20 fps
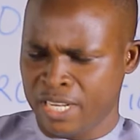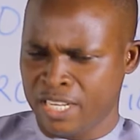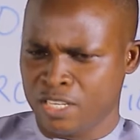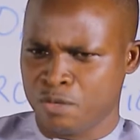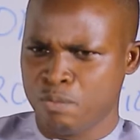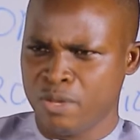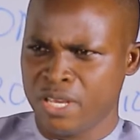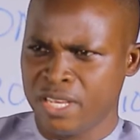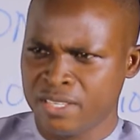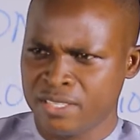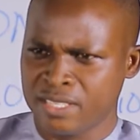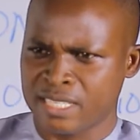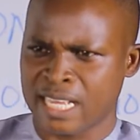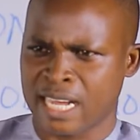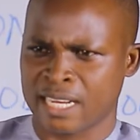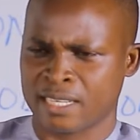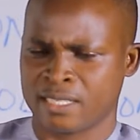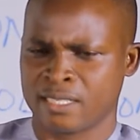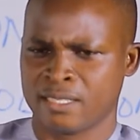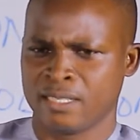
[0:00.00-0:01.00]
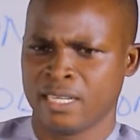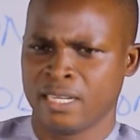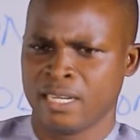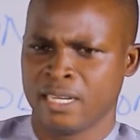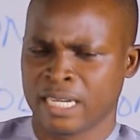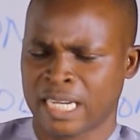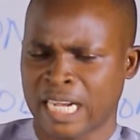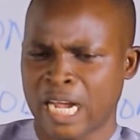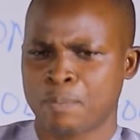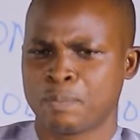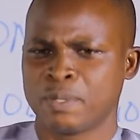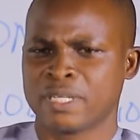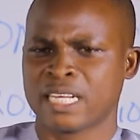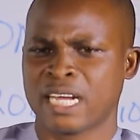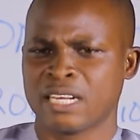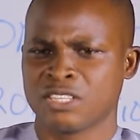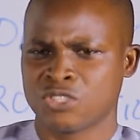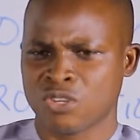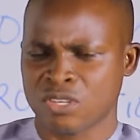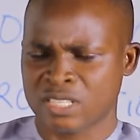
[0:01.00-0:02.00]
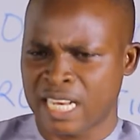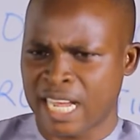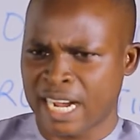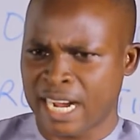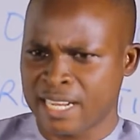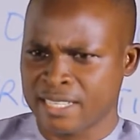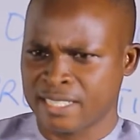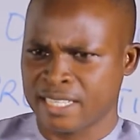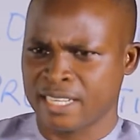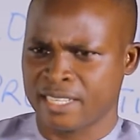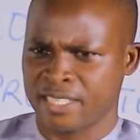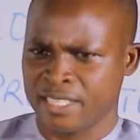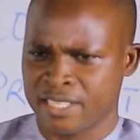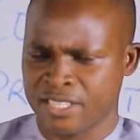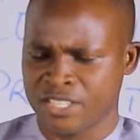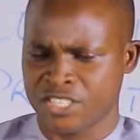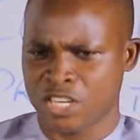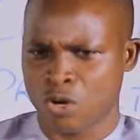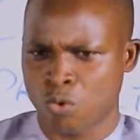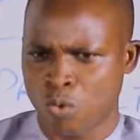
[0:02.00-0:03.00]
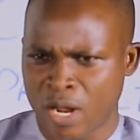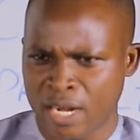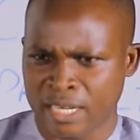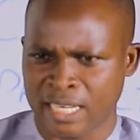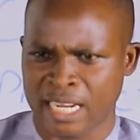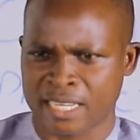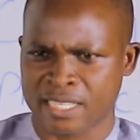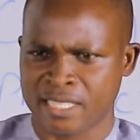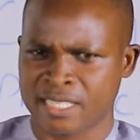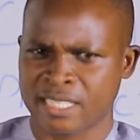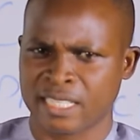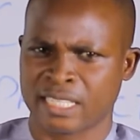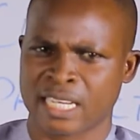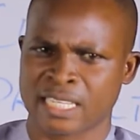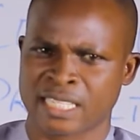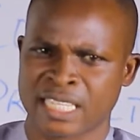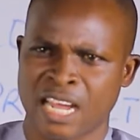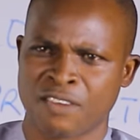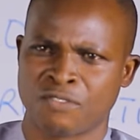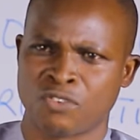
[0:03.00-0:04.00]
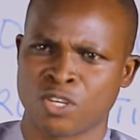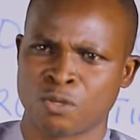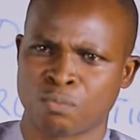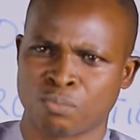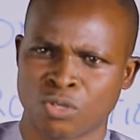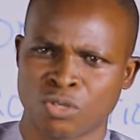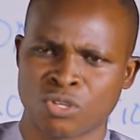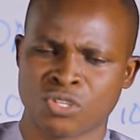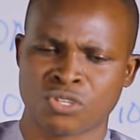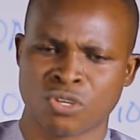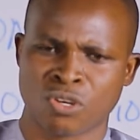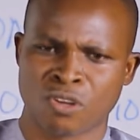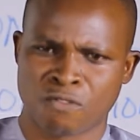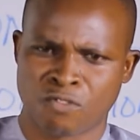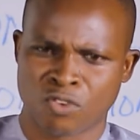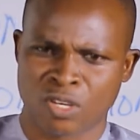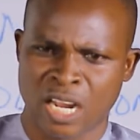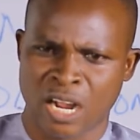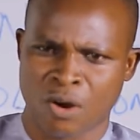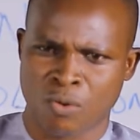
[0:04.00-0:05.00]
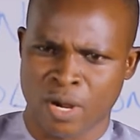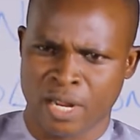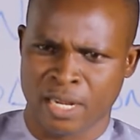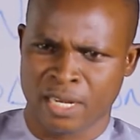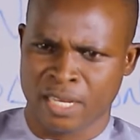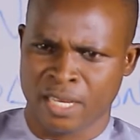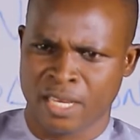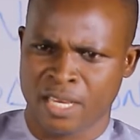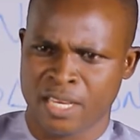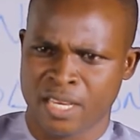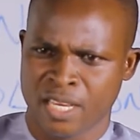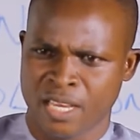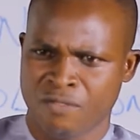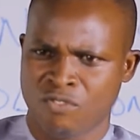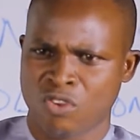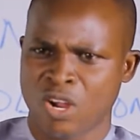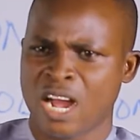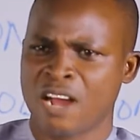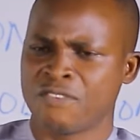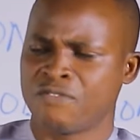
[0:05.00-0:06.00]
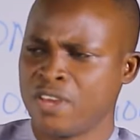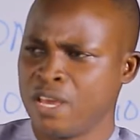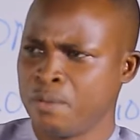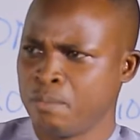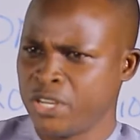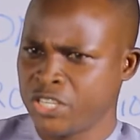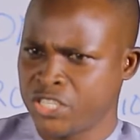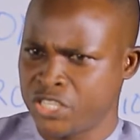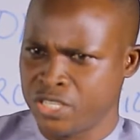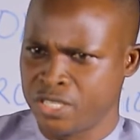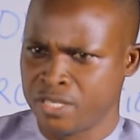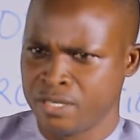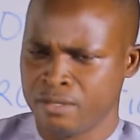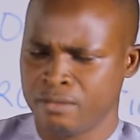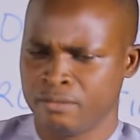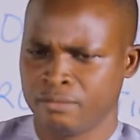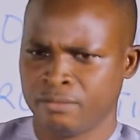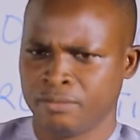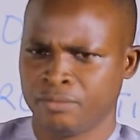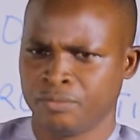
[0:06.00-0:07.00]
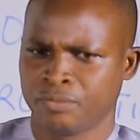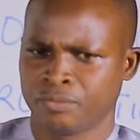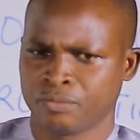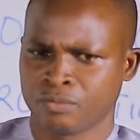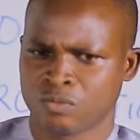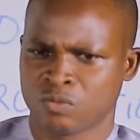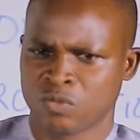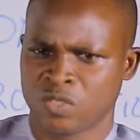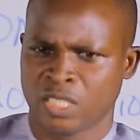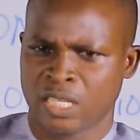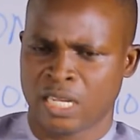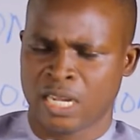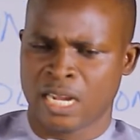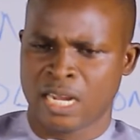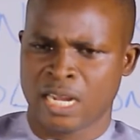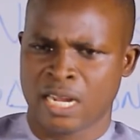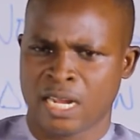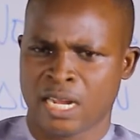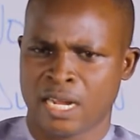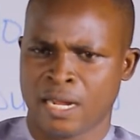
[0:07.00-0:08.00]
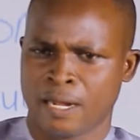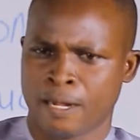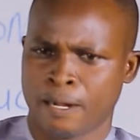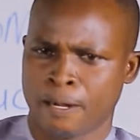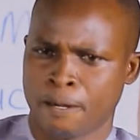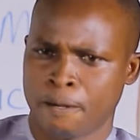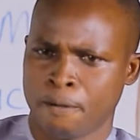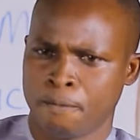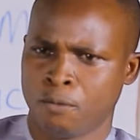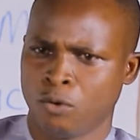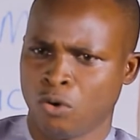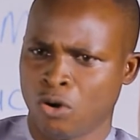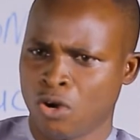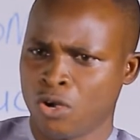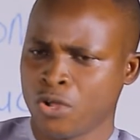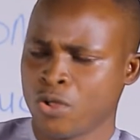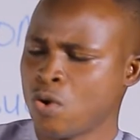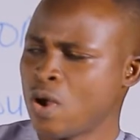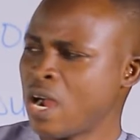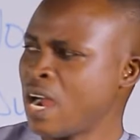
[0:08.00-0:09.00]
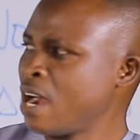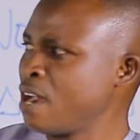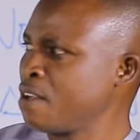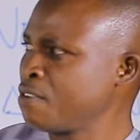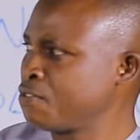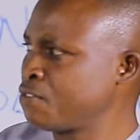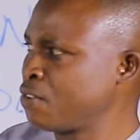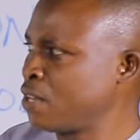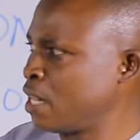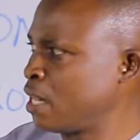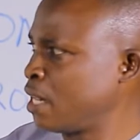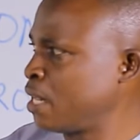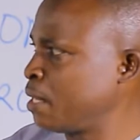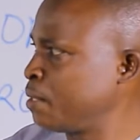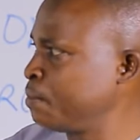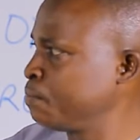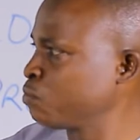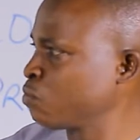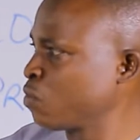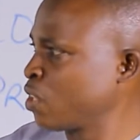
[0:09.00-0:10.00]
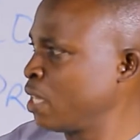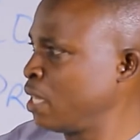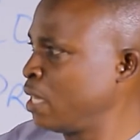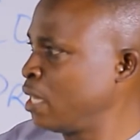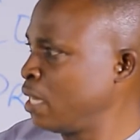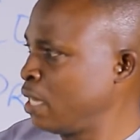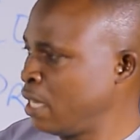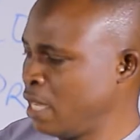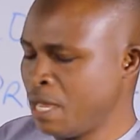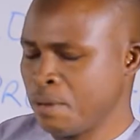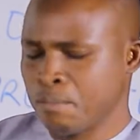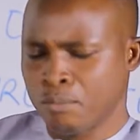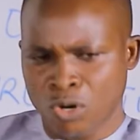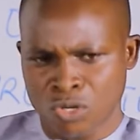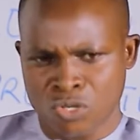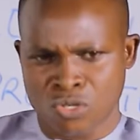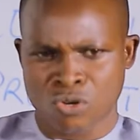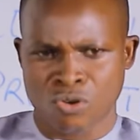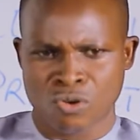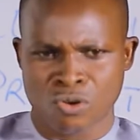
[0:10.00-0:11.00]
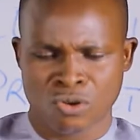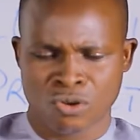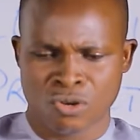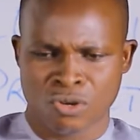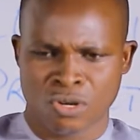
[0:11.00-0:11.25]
it means that capital, just like I said, it is a wealth that is set aside for the production of further wealth. If you have a machine or you have a motor